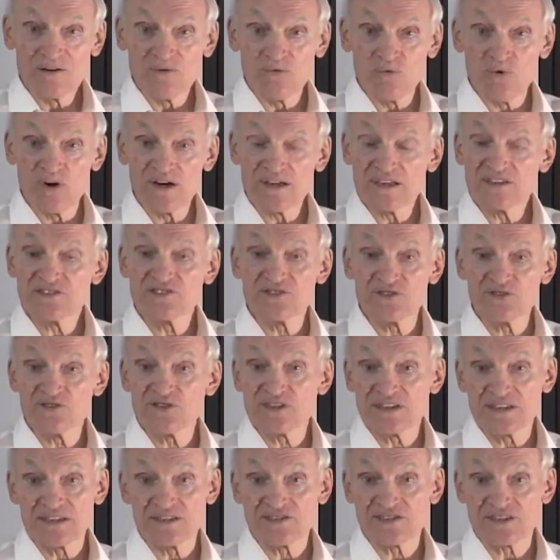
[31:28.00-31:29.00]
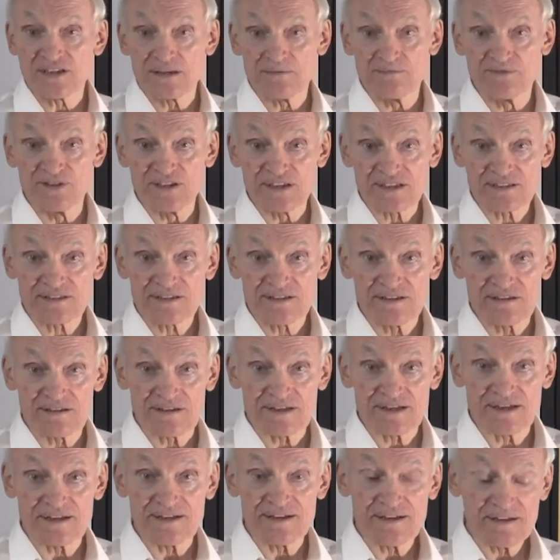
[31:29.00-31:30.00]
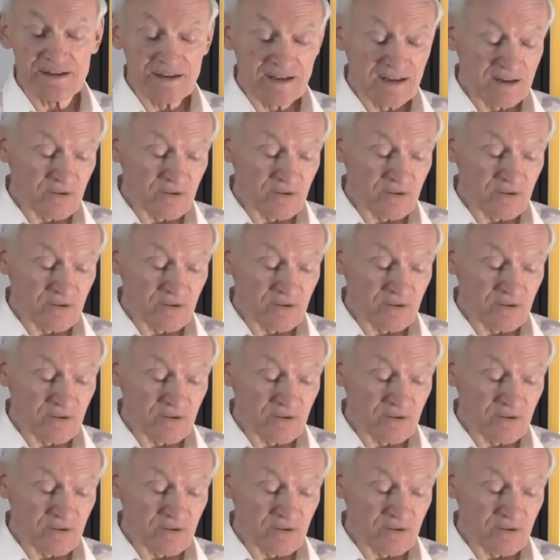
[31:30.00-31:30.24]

One is usually a subject, okay?